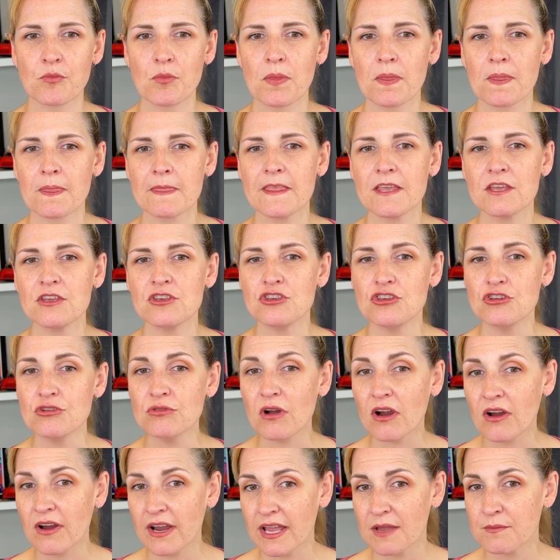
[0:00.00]
You
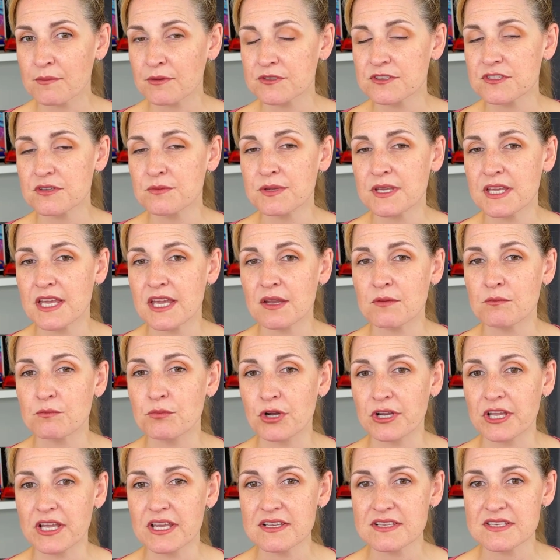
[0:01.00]
are able to begin
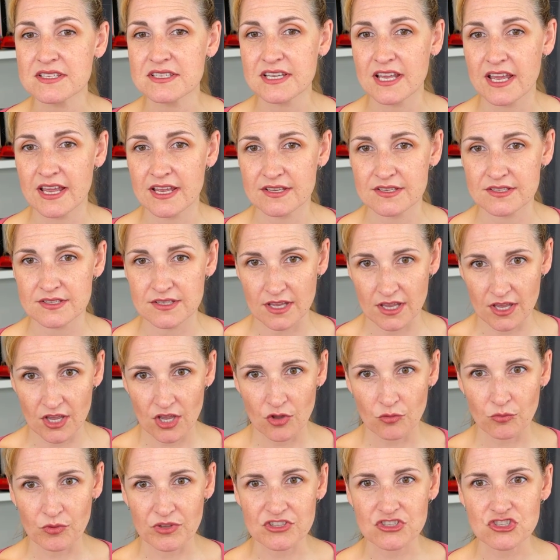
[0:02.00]
booking stays
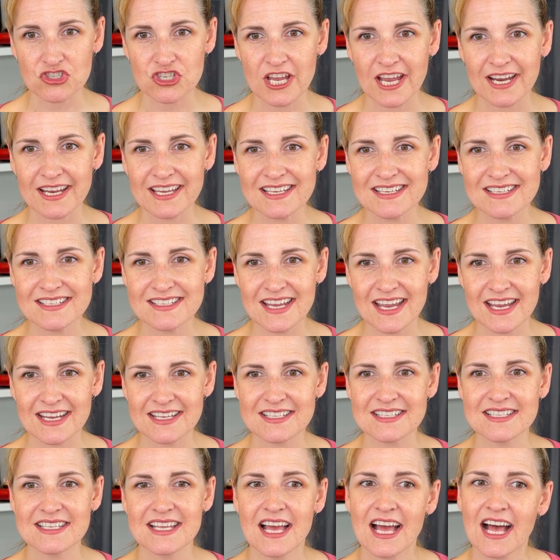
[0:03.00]
with check-in
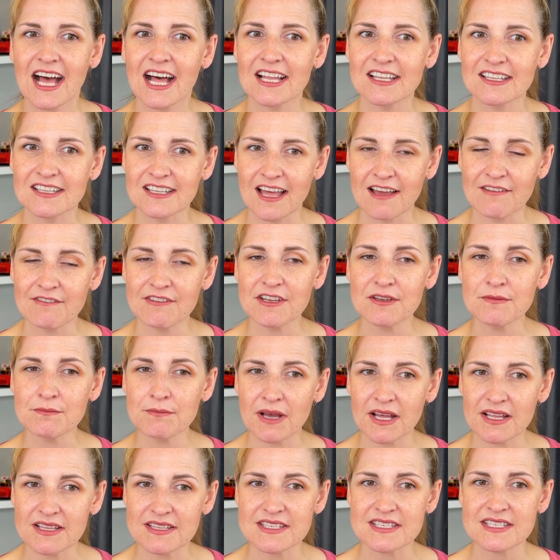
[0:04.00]
dates 11
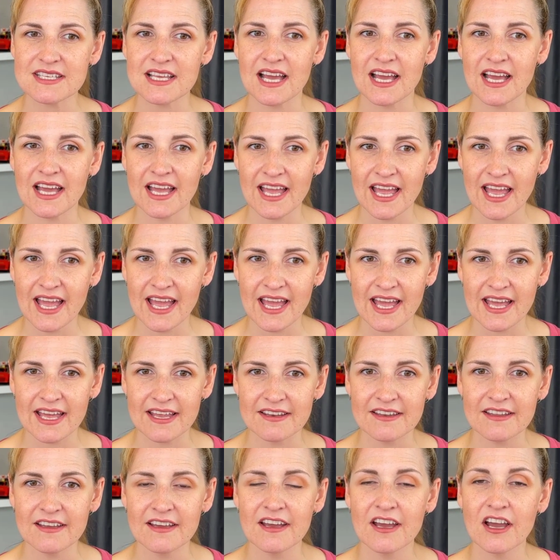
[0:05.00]
months ahead
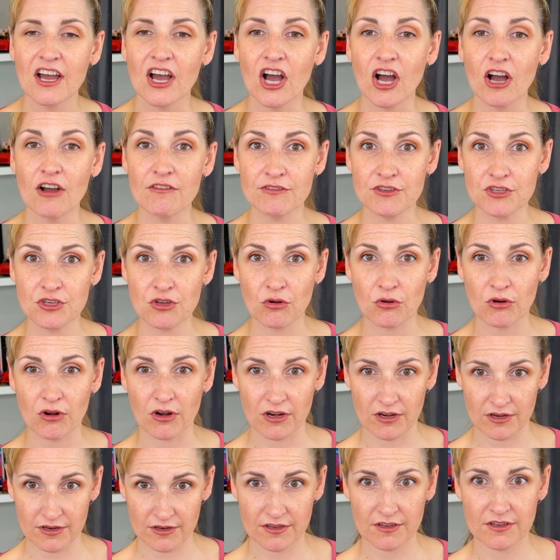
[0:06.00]
of your
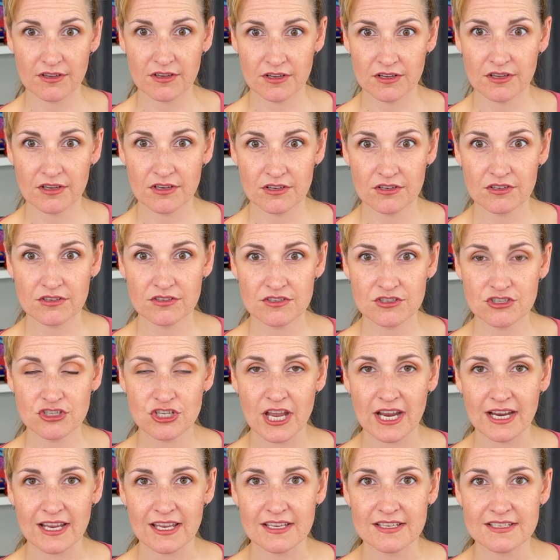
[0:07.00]

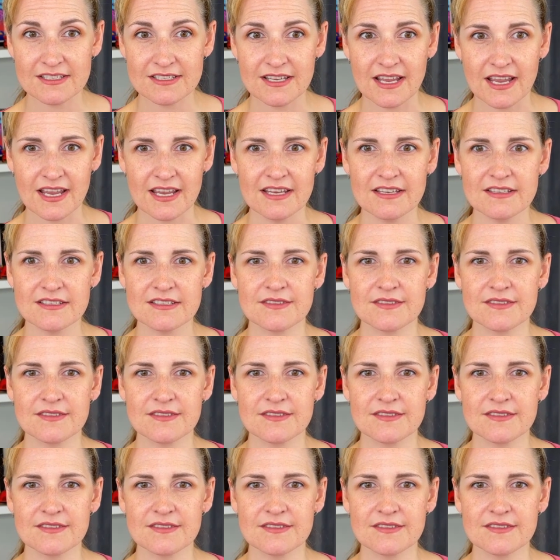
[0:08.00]
check-in date